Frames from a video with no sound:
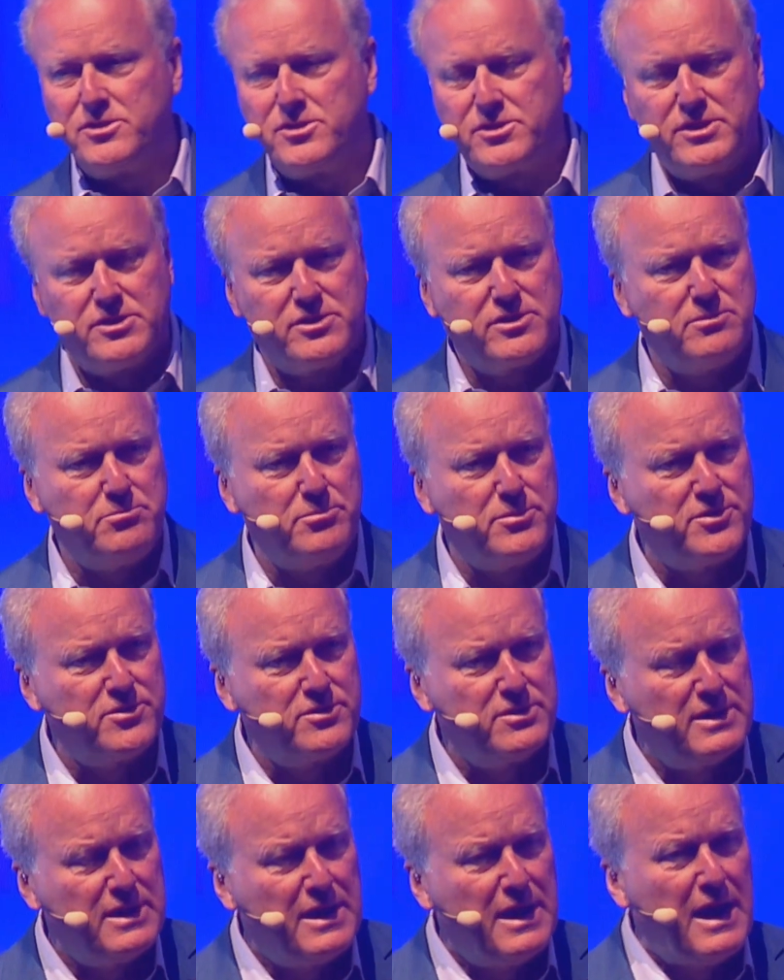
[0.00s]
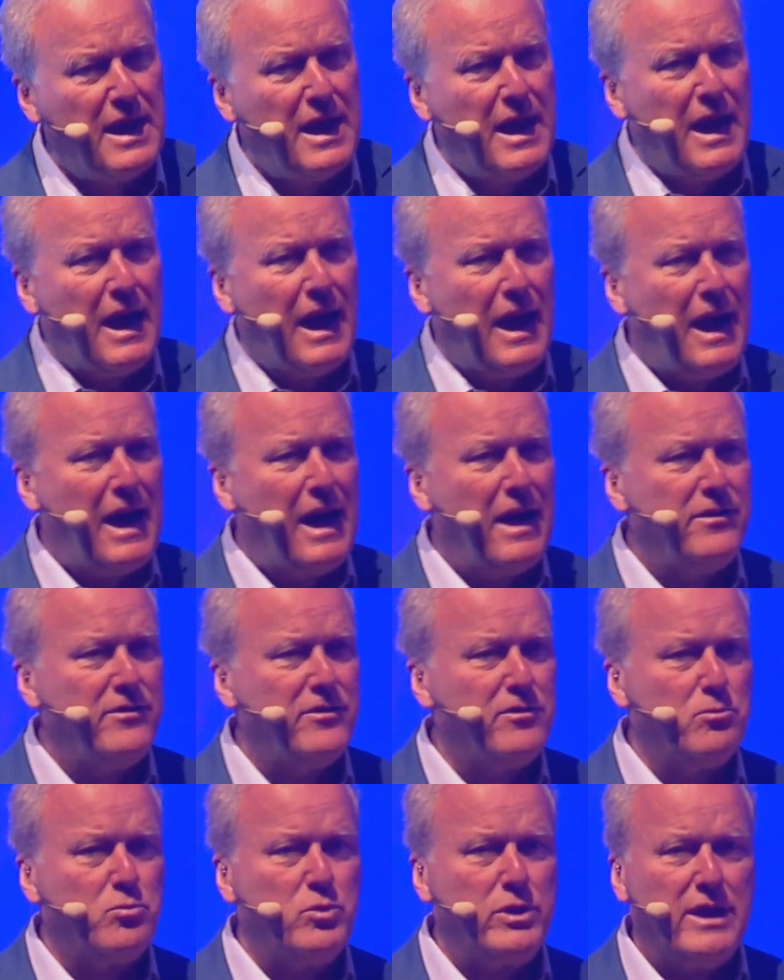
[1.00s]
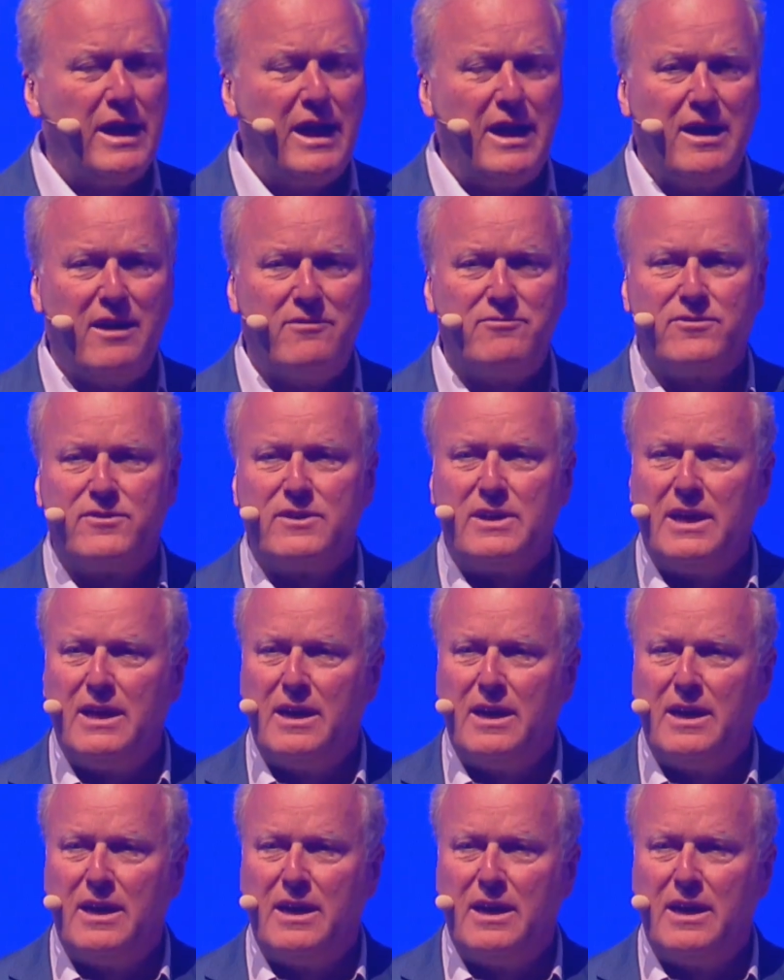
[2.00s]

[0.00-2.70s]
systems, and we have